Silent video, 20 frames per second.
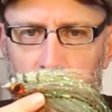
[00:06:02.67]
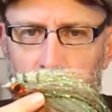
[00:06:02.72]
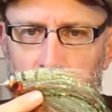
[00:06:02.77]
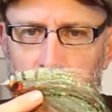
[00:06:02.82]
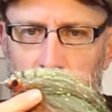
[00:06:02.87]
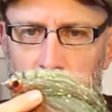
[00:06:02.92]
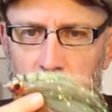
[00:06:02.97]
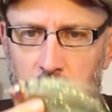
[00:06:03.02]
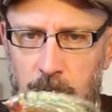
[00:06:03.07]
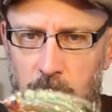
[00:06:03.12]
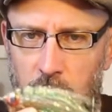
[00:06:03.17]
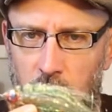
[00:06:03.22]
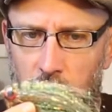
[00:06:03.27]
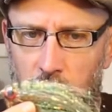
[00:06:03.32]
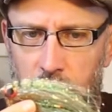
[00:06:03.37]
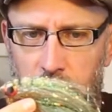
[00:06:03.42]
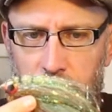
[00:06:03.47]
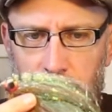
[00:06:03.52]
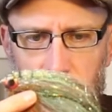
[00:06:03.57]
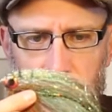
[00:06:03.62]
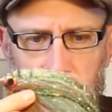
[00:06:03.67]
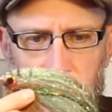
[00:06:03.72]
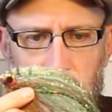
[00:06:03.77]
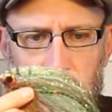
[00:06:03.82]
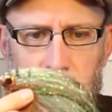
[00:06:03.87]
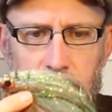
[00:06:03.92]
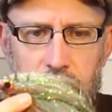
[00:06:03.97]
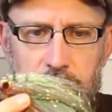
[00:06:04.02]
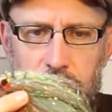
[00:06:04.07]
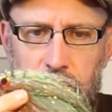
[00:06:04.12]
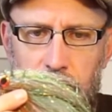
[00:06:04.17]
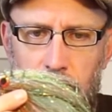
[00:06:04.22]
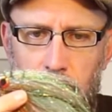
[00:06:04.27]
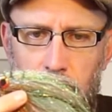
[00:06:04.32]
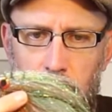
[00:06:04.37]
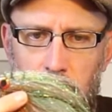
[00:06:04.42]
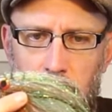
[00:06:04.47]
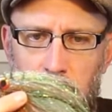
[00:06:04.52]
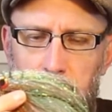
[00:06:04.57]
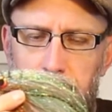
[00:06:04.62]
the colors that
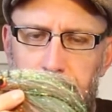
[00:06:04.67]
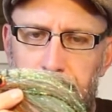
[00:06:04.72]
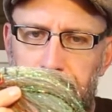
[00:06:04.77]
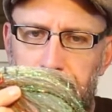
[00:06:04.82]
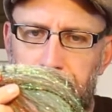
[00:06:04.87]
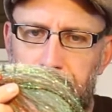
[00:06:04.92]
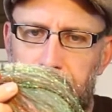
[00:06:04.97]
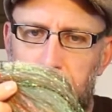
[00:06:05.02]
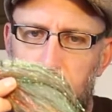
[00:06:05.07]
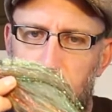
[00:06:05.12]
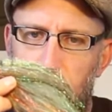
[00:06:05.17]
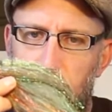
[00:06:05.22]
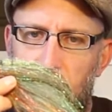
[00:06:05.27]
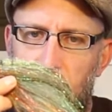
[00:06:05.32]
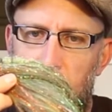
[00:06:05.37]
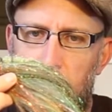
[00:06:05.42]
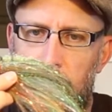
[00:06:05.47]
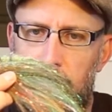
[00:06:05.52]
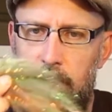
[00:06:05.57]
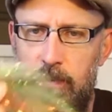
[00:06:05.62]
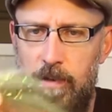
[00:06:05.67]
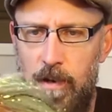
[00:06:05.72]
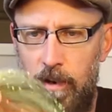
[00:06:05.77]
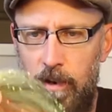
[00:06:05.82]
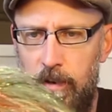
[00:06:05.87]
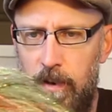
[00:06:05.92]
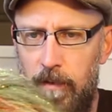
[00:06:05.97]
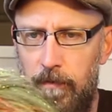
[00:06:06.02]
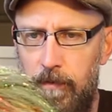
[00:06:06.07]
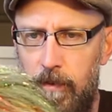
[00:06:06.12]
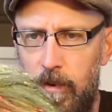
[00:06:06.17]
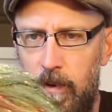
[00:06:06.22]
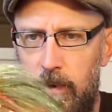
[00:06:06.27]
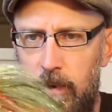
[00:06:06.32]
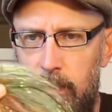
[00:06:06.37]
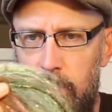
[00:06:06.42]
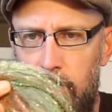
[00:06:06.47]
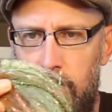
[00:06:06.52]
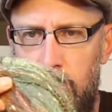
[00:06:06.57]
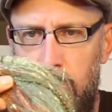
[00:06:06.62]
you're looking
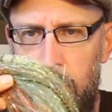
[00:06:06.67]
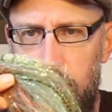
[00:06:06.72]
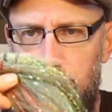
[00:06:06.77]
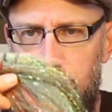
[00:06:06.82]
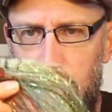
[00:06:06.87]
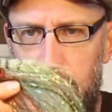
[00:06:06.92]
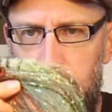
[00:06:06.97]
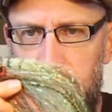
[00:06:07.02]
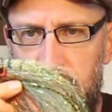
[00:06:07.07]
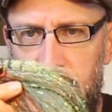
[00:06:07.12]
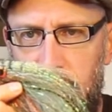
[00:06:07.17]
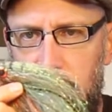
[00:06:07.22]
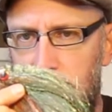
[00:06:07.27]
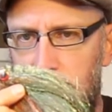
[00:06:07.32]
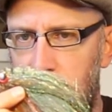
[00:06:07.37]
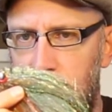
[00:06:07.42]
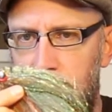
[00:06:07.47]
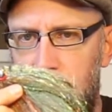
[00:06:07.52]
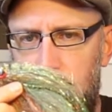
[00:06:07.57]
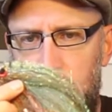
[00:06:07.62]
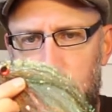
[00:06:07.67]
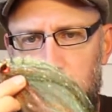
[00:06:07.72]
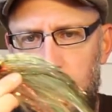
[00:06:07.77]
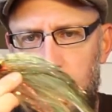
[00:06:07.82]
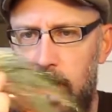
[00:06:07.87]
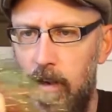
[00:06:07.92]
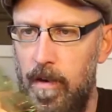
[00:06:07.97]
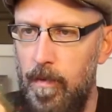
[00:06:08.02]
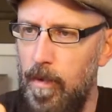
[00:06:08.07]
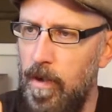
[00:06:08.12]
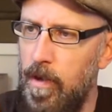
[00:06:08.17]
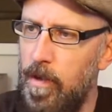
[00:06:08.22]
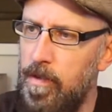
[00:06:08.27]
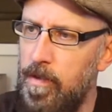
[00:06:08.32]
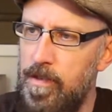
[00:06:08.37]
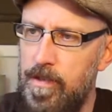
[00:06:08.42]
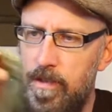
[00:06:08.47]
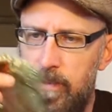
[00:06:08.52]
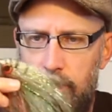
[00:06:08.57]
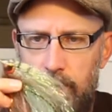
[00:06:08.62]
for to imitate like a
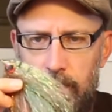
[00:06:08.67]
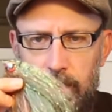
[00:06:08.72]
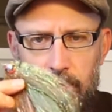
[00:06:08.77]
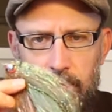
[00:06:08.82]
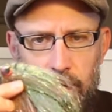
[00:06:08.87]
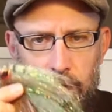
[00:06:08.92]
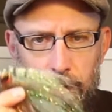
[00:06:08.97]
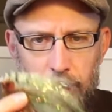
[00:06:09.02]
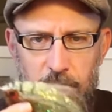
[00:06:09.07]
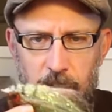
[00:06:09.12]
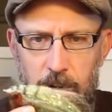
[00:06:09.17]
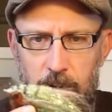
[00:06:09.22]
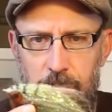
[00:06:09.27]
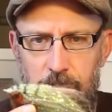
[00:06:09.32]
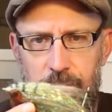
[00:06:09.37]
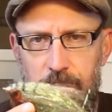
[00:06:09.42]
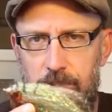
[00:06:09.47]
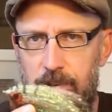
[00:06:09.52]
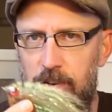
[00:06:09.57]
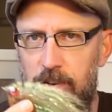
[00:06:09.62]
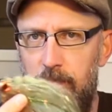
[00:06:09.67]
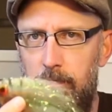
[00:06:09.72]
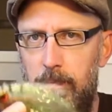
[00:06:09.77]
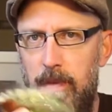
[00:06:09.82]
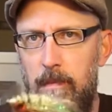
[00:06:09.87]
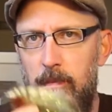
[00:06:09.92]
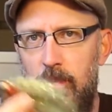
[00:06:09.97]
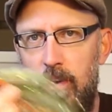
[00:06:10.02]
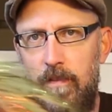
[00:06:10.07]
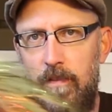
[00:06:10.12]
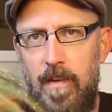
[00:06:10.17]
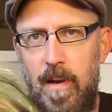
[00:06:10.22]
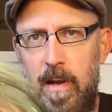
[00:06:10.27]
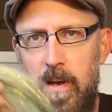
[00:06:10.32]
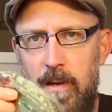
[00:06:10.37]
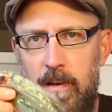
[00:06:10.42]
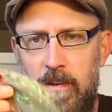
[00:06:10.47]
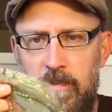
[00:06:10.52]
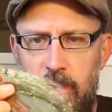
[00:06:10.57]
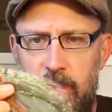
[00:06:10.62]
roach or a perch, or just be more
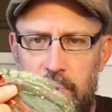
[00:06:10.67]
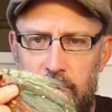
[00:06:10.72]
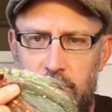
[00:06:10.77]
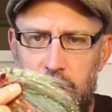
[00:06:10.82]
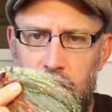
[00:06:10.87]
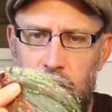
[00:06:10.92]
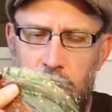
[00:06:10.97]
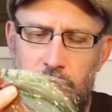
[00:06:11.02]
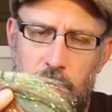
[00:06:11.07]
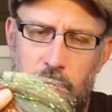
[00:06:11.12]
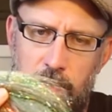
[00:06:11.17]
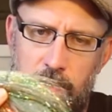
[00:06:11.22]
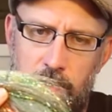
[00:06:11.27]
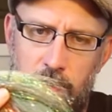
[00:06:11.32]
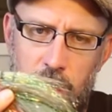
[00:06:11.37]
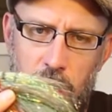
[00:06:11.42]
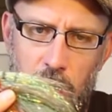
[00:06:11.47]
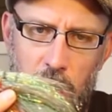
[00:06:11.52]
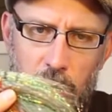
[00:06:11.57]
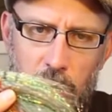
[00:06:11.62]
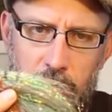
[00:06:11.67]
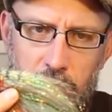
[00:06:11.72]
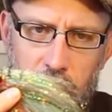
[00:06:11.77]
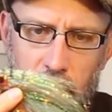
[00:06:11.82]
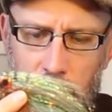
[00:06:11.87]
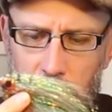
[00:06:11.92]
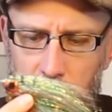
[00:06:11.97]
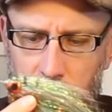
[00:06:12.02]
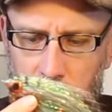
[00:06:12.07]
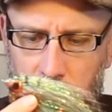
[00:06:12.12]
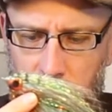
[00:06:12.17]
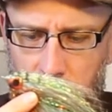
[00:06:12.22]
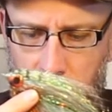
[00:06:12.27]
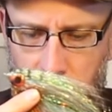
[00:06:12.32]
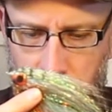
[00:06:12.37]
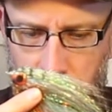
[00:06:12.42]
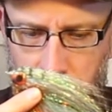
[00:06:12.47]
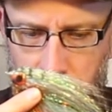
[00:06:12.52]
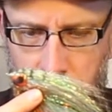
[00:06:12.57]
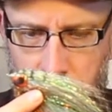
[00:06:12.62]
like attraction colors, like
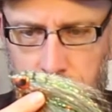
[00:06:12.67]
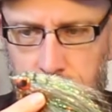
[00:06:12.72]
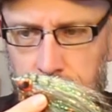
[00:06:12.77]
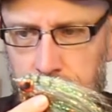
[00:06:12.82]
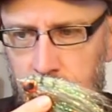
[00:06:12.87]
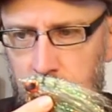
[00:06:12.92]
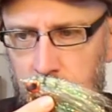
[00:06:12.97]
a